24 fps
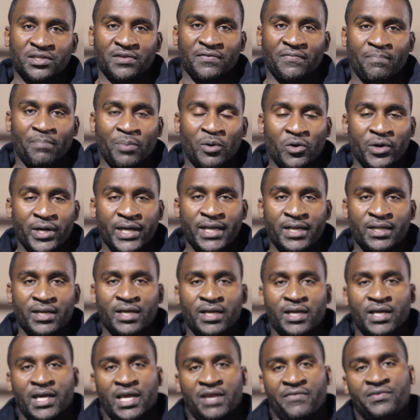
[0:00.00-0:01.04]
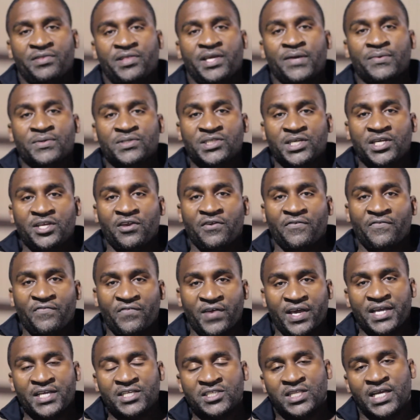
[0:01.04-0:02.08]
to the point. Everything was in your
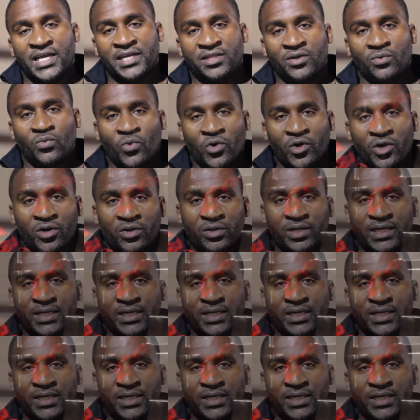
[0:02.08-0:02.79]
face like the world